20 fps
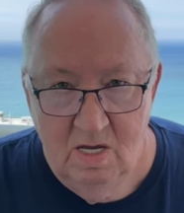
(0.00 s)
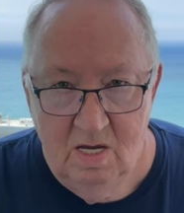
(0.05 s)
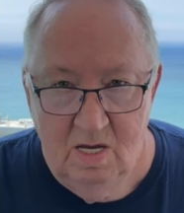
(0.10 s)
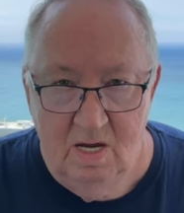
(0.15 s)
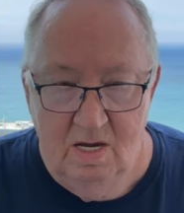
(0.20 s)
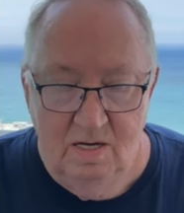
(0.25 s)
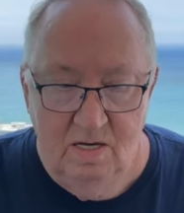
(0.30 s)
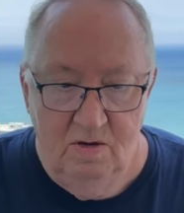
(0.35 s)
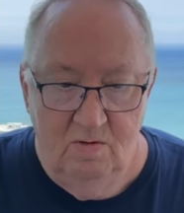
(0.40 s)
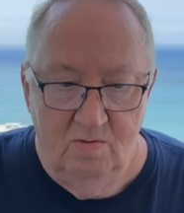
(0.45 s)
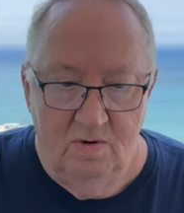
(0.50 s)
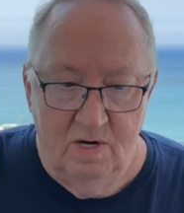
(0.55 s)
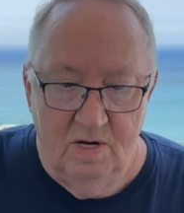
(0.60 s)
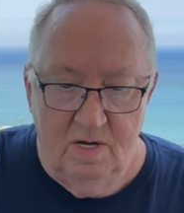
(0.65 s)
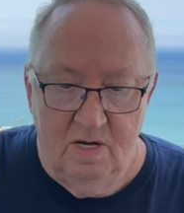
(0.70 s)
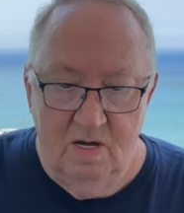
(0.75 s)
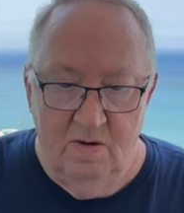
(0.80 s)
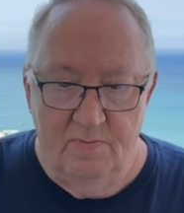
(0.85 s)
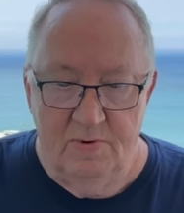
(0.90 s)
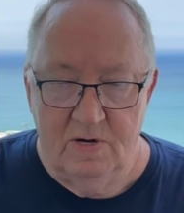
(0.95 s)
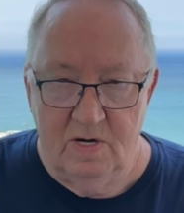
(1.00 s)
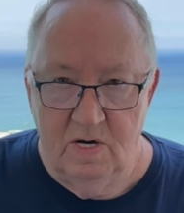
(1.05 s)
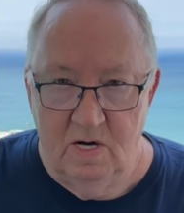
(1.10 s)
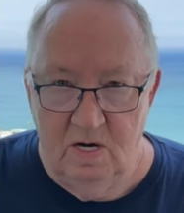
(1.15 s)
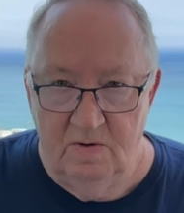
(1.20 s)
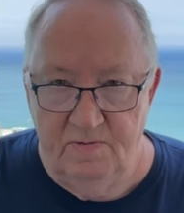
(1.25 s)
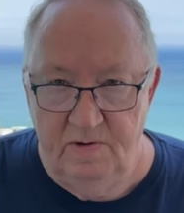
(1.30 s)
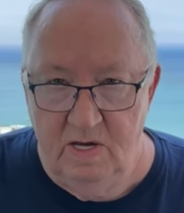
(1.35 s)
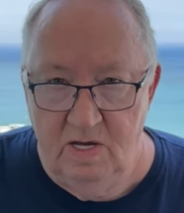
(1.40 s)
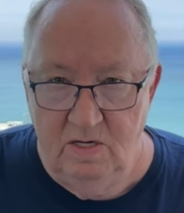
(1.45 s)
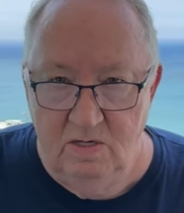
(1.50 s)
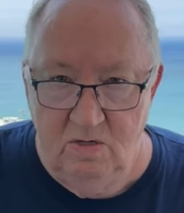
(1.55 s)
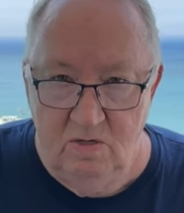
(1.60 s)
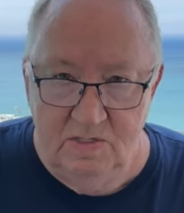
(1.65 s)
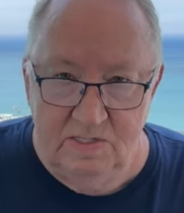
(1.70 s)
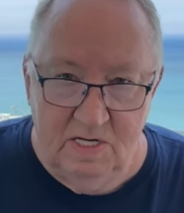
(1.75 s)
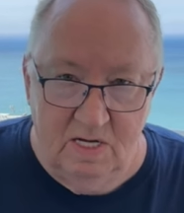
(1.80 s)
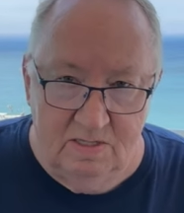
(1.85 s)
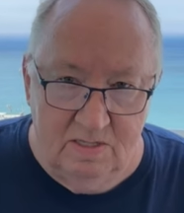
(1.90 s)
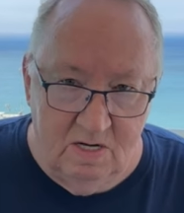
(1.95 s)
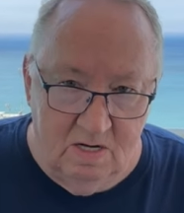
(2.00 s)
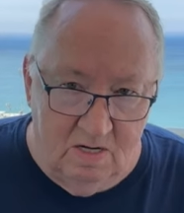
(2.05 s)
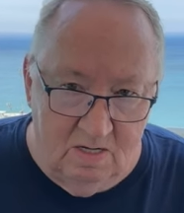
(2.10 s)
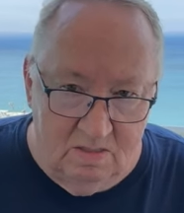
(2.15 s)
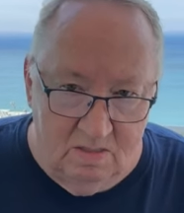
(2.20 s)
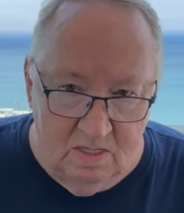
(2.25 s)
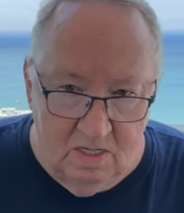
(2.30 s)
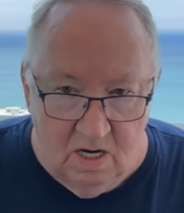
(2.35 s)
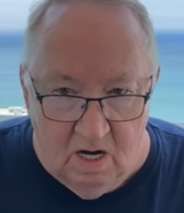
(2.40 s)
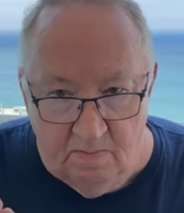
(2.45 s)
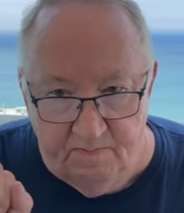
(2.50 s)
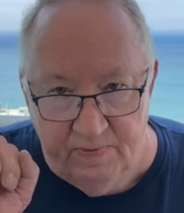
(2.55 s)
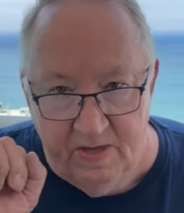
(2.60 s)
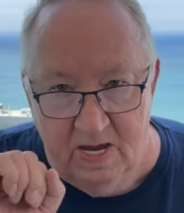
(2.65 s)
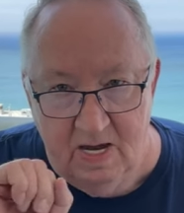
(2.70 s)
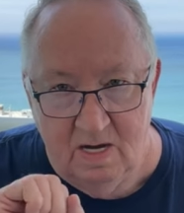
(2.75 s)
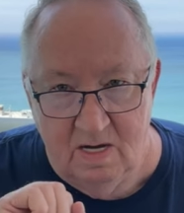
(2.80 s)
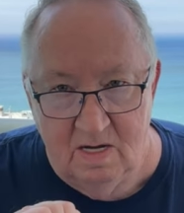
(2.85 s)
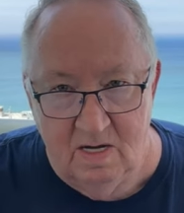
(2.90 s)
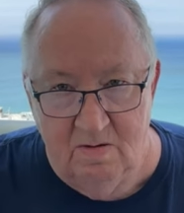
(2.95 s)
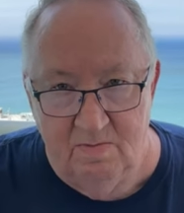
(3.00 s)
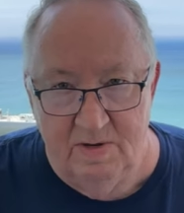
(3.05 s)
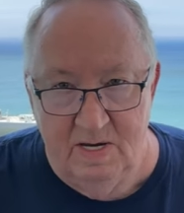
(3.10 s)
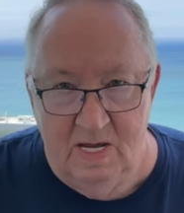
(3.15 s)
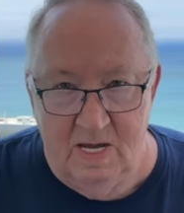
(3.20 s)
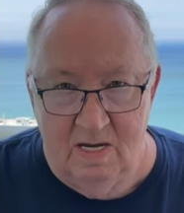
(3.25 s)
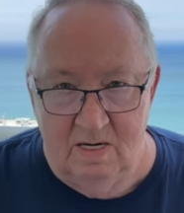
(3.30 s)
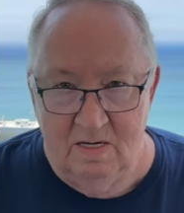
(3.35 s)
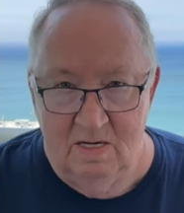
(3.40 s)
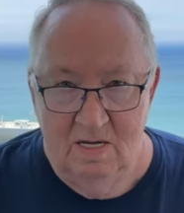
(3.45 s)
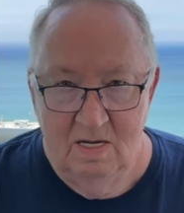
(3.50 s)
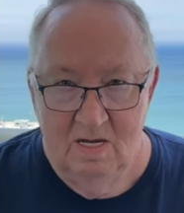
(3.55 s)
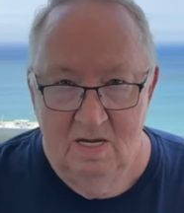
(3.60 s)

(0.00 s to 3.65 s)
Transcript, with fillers: and you want a cup of coffee and you sit there and gulp that cup down,